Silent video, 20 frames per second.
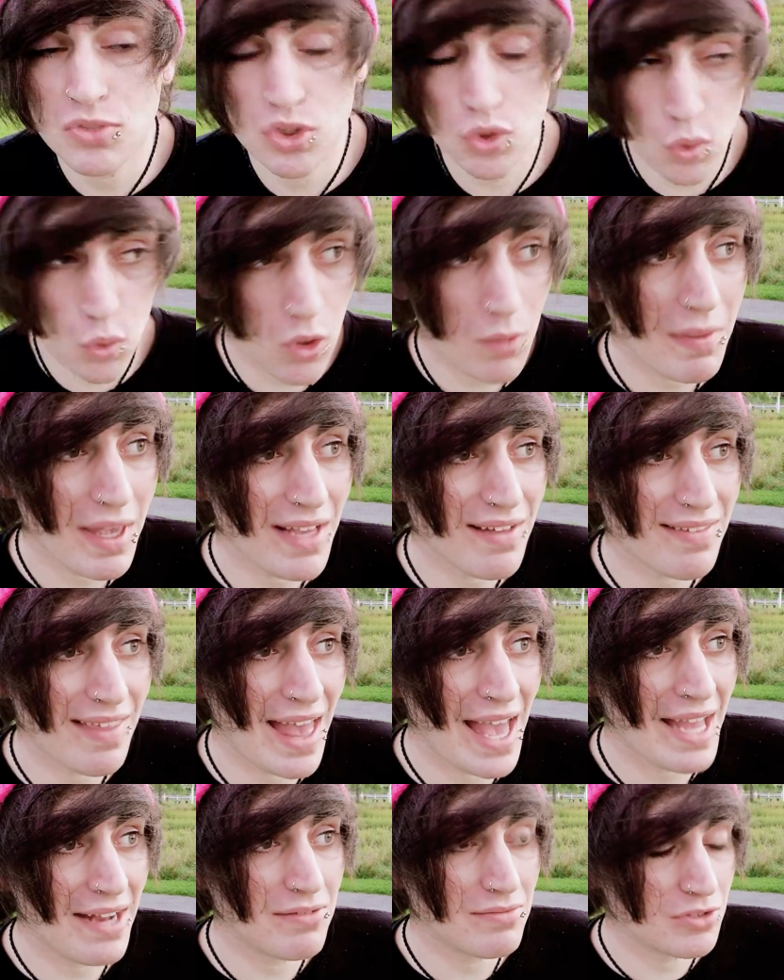school makes
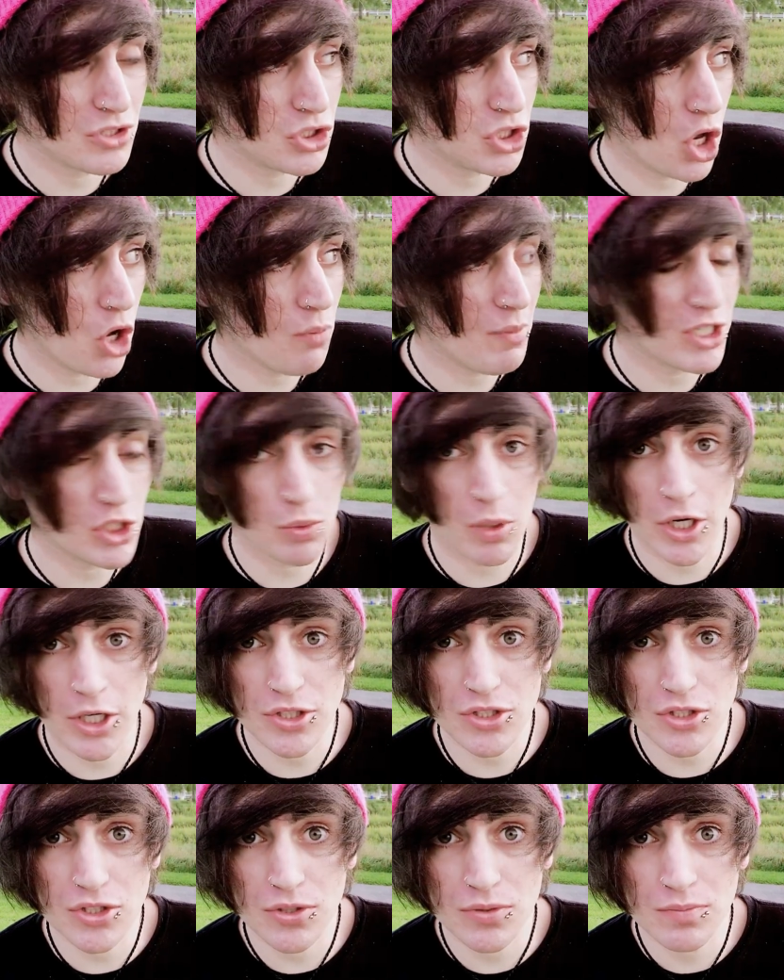that so much
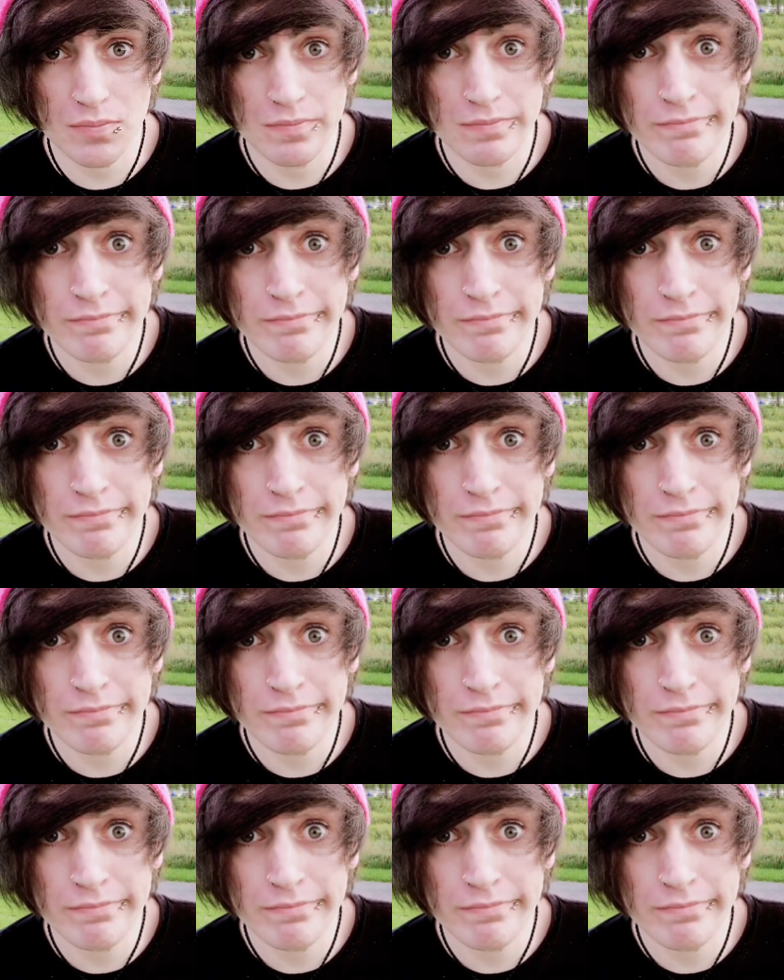worse.